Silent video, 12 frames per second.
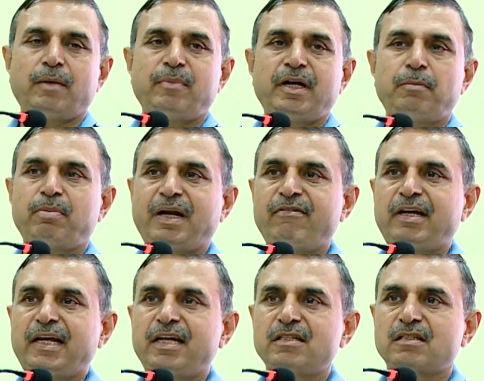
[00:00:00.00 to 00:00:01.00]
a bit
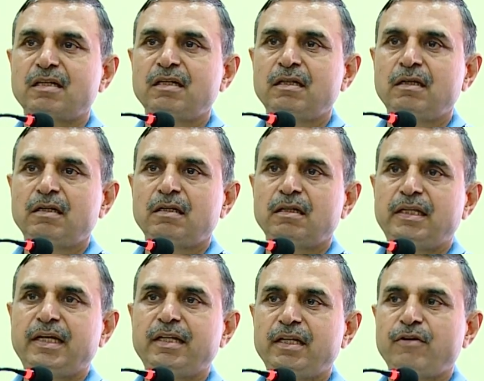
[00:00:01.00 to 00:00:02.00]
privatized.
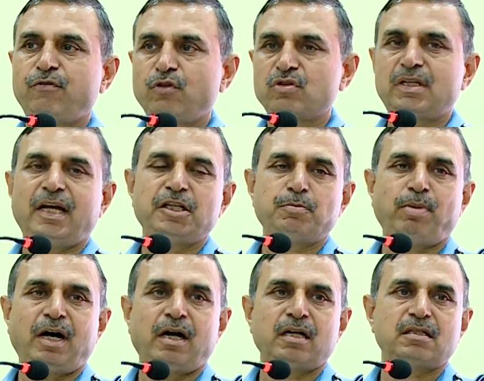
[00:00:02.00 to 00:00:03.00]
The fuselage
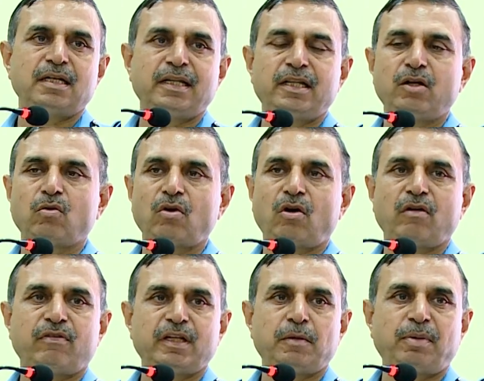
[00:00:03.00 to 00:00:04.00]
parts and the whole lot
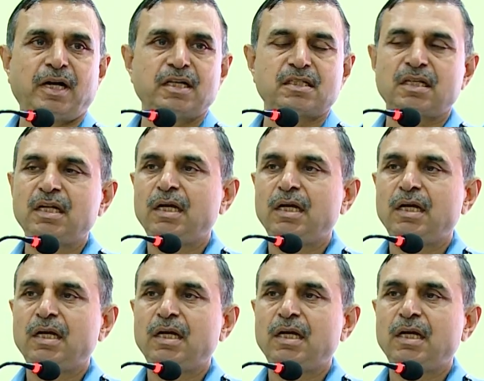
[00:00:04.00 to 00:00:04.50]
of other parts